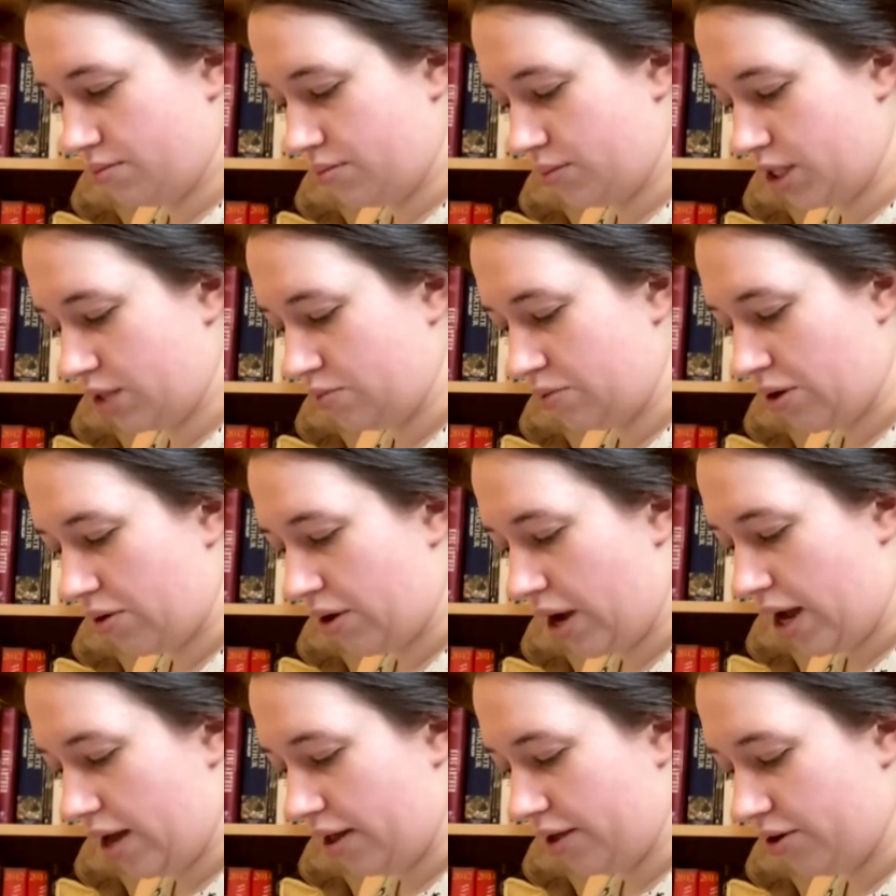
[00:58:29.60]
It's
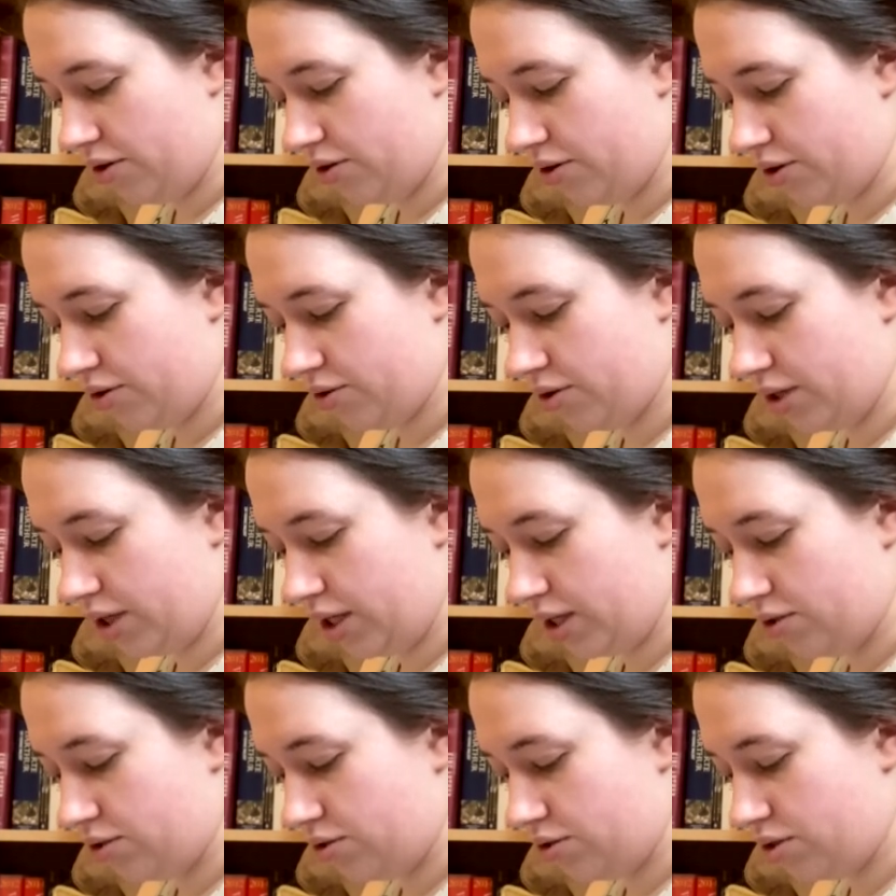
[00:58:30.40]
about Elion and
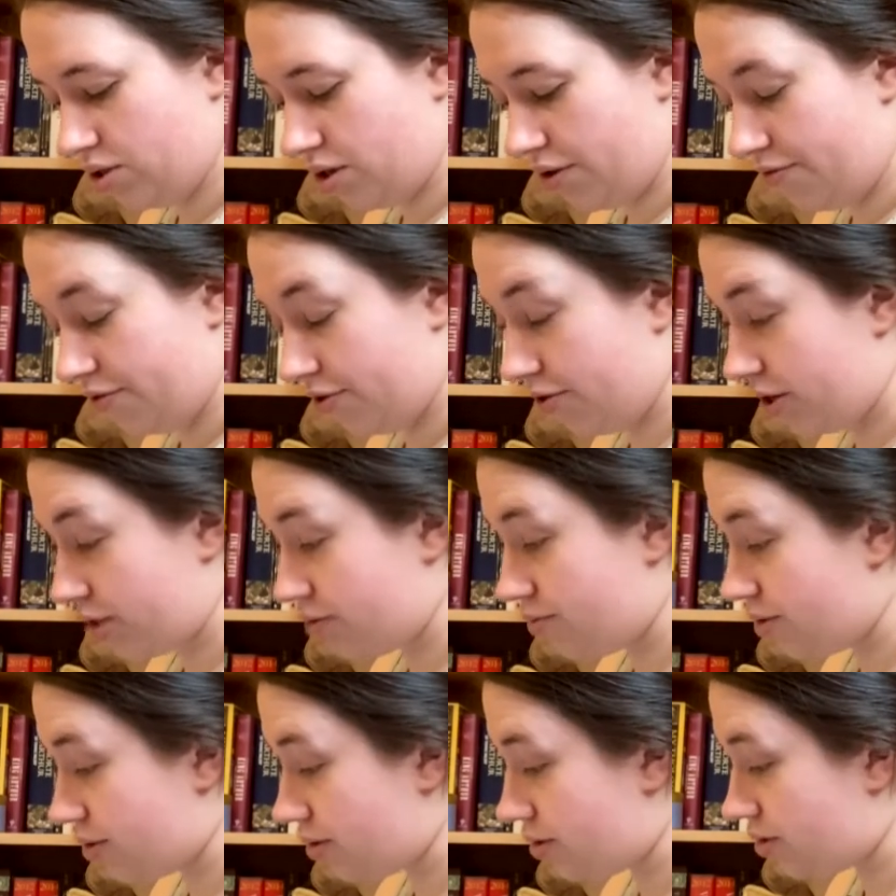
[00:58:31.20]
Cornelia doing stuff for
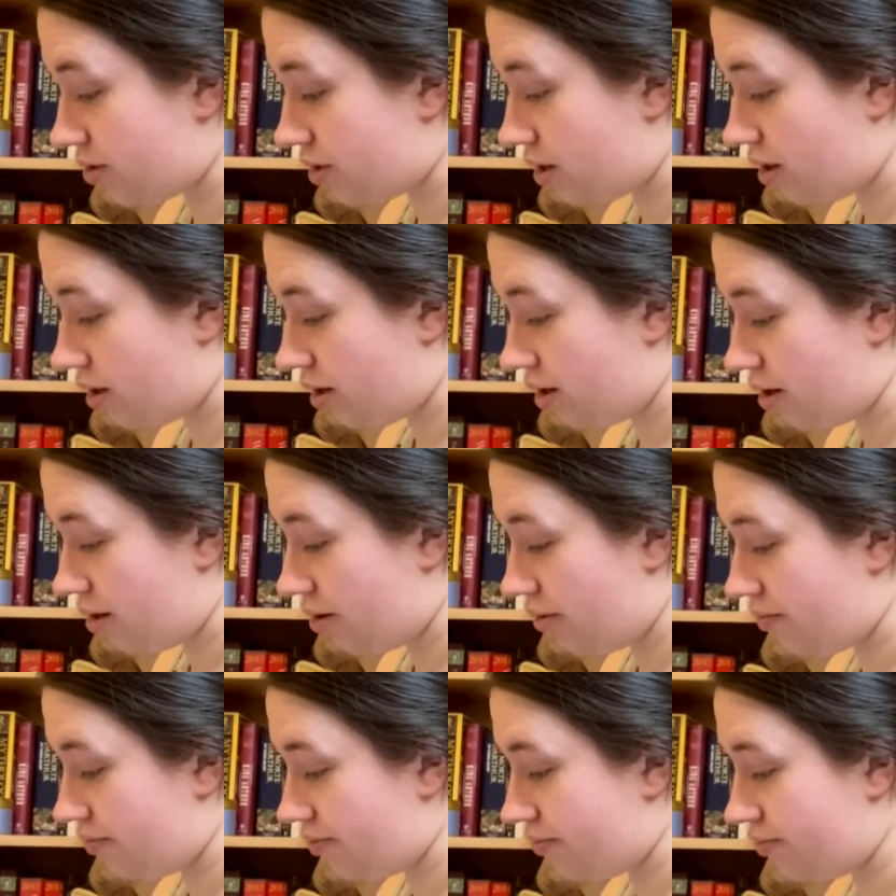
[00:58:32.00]
Christmas.
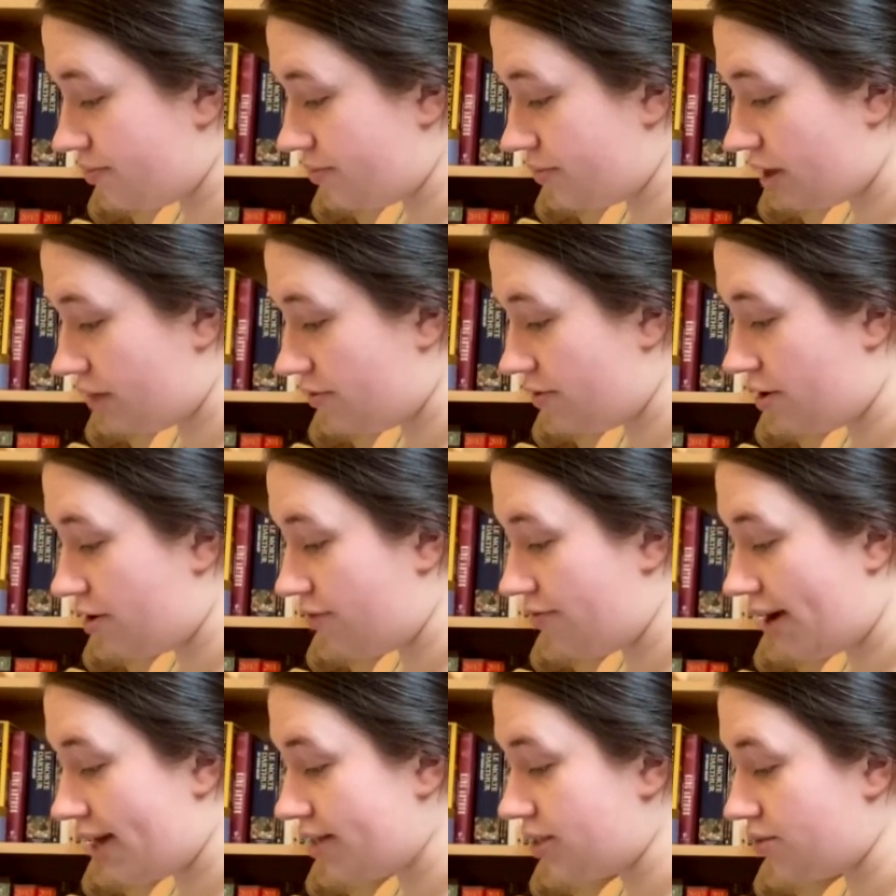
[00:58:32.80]
A very
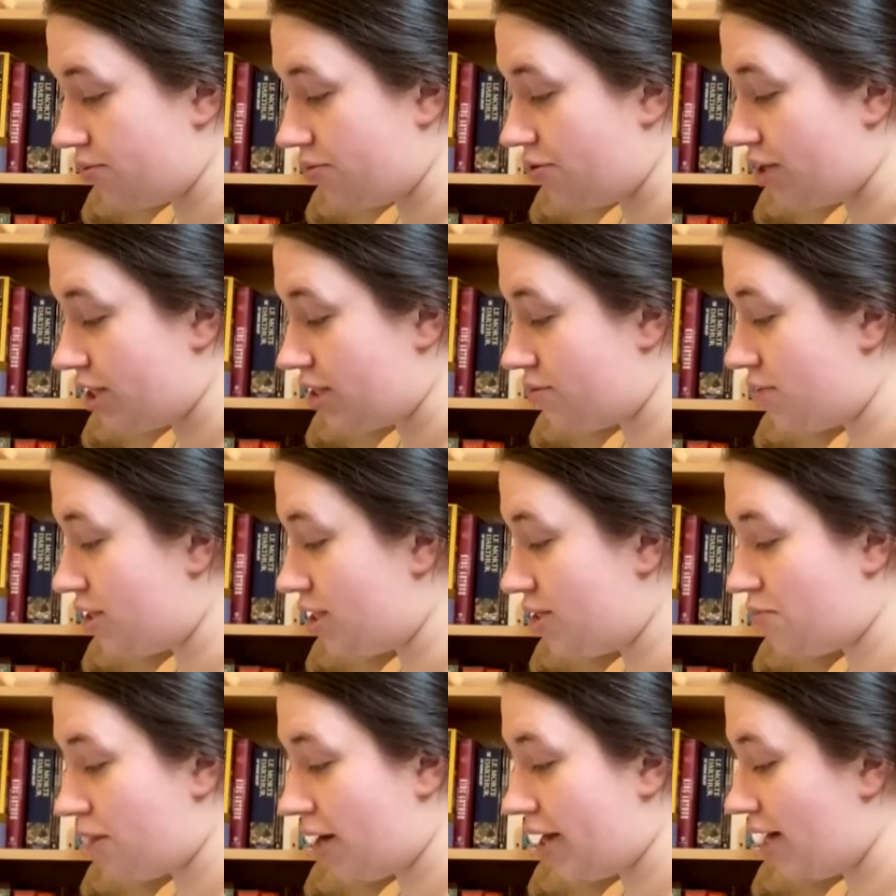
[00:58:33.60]
random
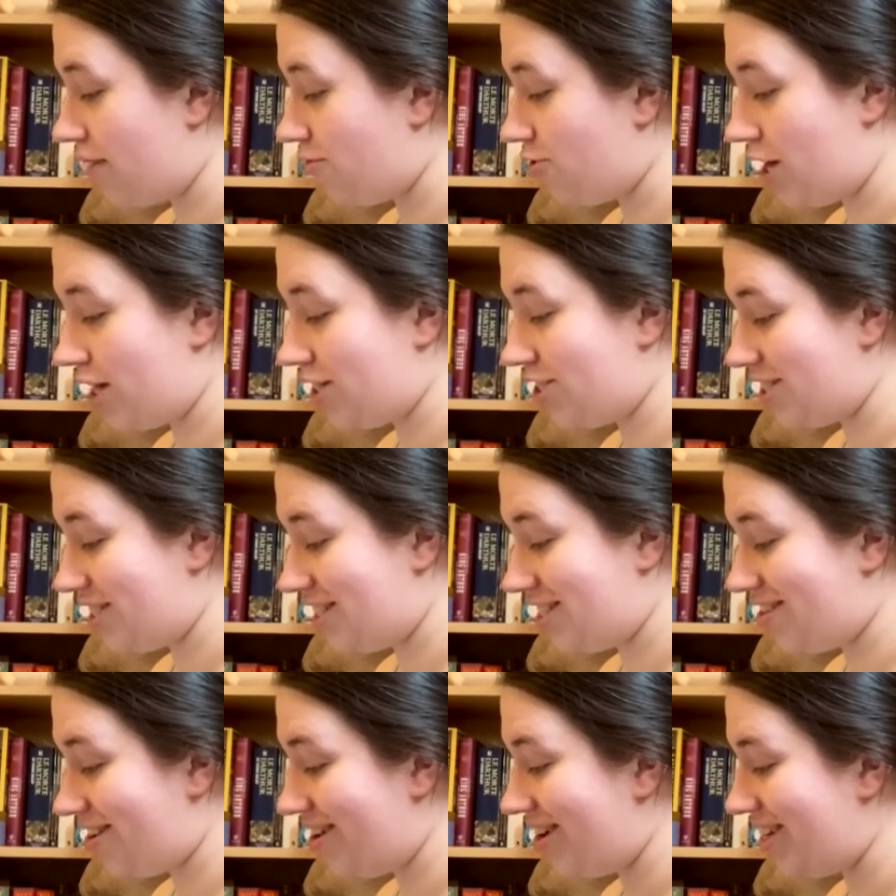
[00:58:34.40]
Christmas, but I never actually
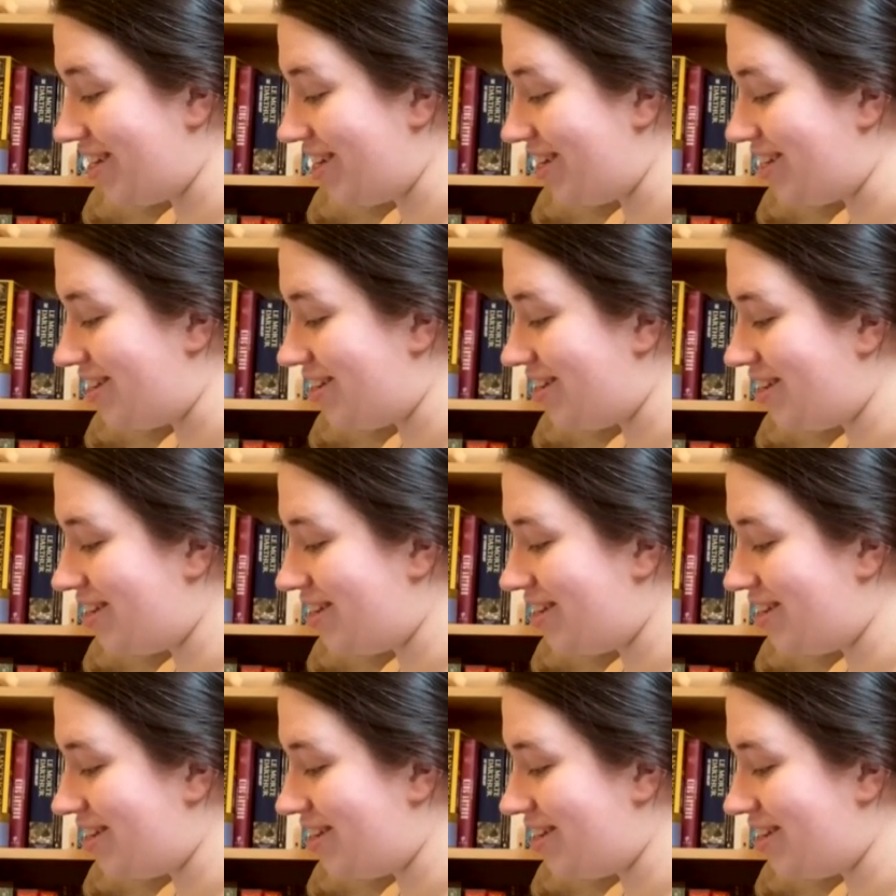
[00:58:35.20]
started it.